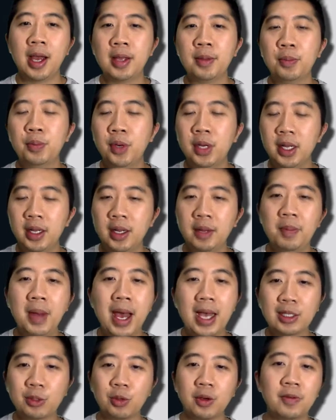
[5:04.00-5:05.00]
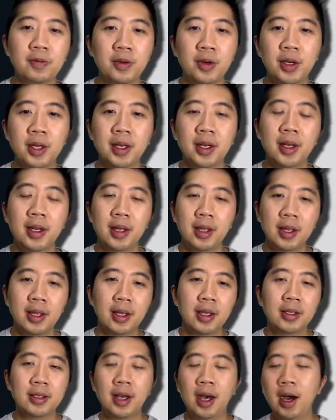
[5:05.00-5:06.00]
I put in the password for it.
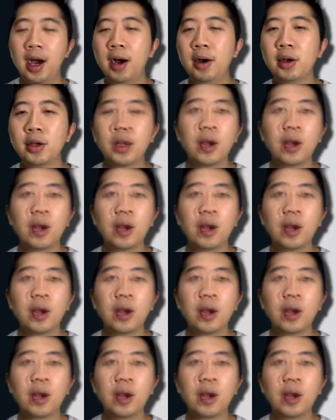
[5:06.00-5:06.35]
So I'll